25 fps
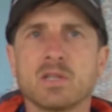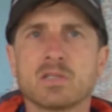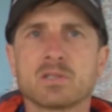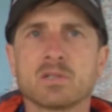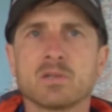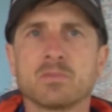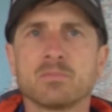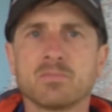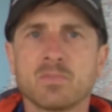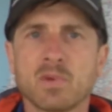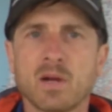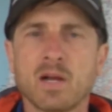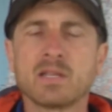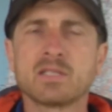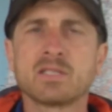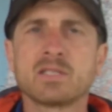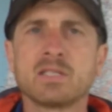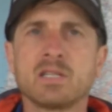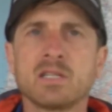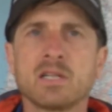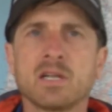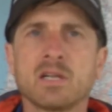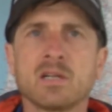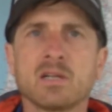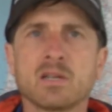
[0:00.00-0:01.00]
So I
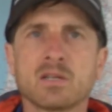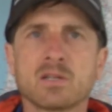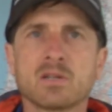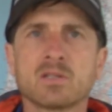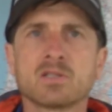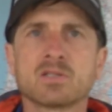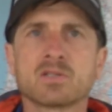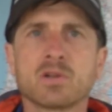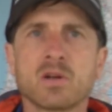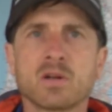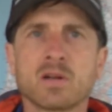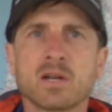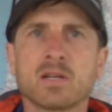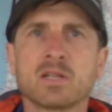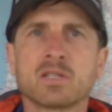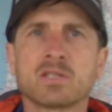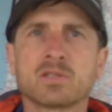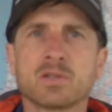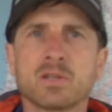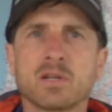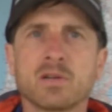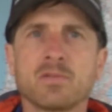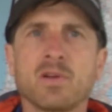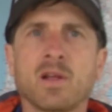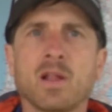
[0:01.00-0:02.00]
see a good, strong
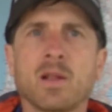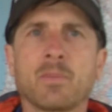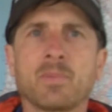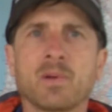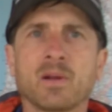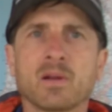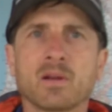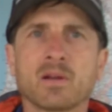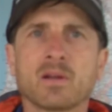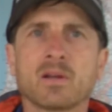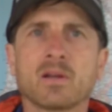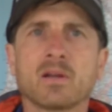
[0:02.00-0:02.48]
industry developing